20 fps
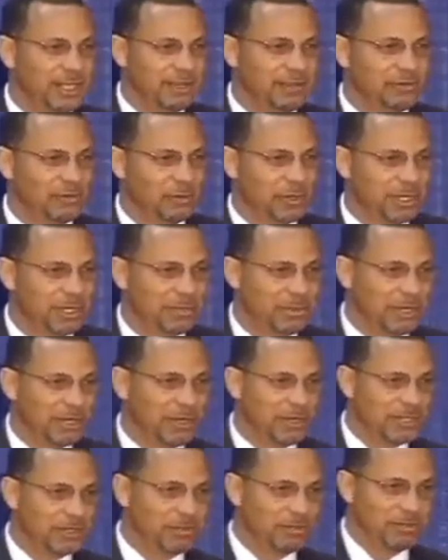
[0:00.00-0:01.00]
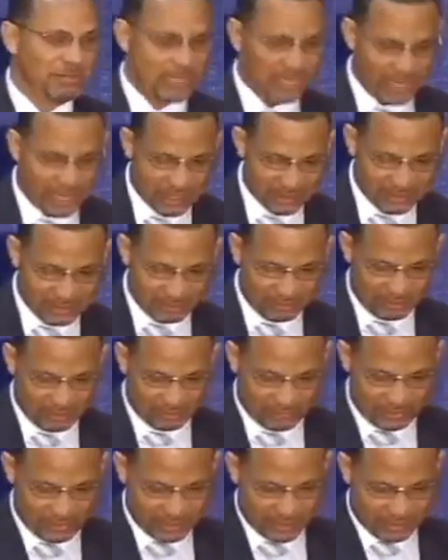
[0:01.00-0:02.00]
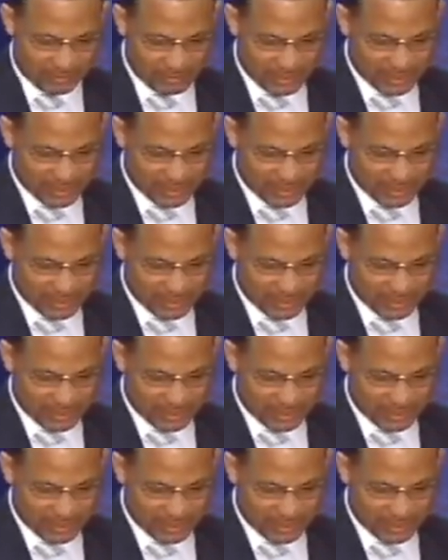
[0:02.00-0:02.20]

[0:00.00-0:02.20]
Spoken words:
if only because over the last couple of weeks I